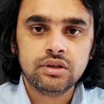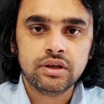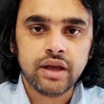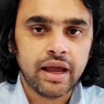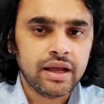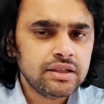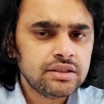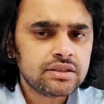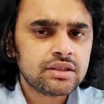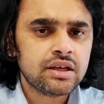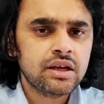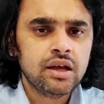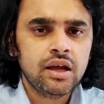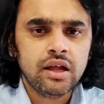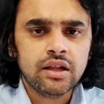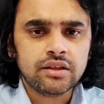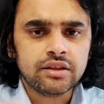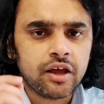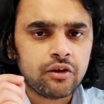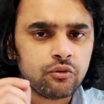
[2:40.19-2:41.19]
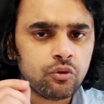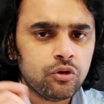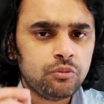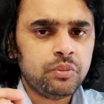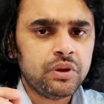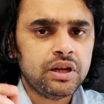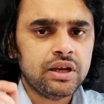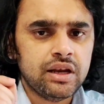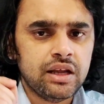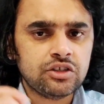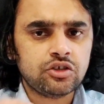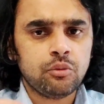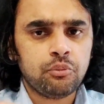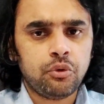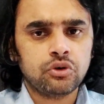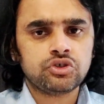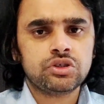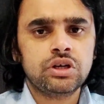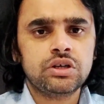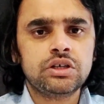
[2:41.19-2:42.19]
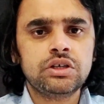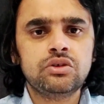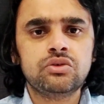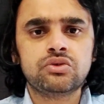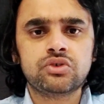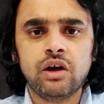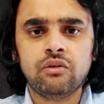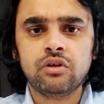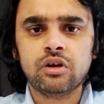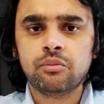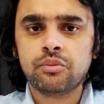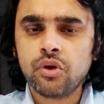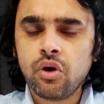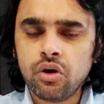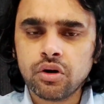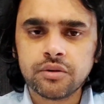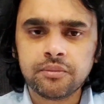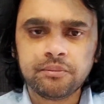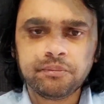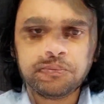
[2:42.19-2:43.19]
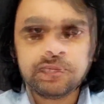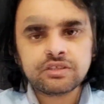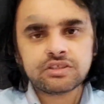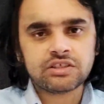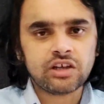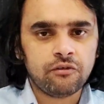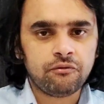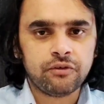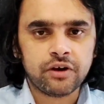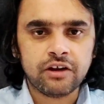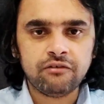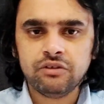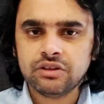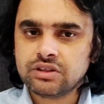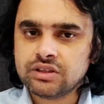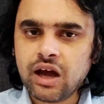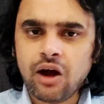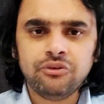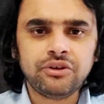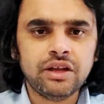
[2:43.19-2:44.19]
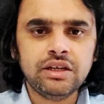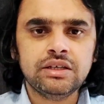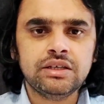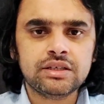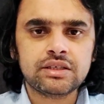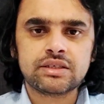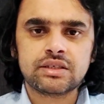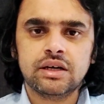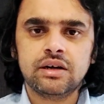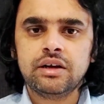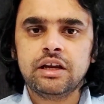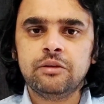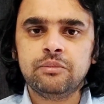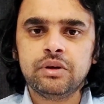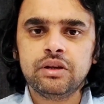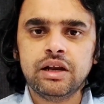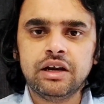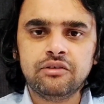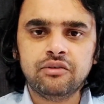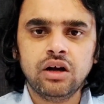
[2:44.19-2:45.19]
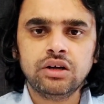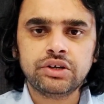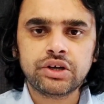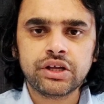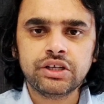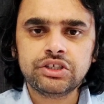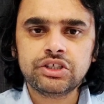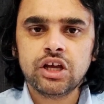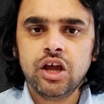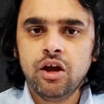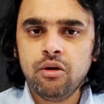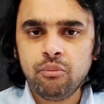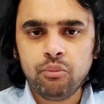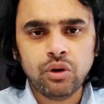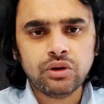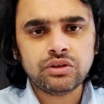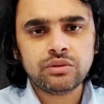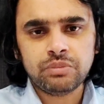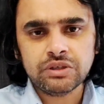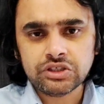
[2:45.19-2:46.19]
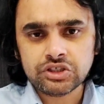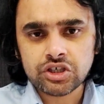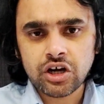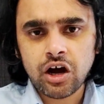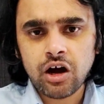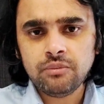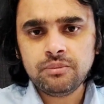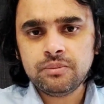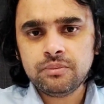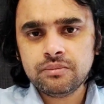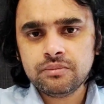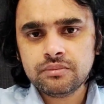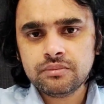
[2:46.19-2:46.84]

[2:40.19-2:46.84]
Hence, there would be less opportunity to travel abroad. All this suffering without any discernible advantage, both Punjab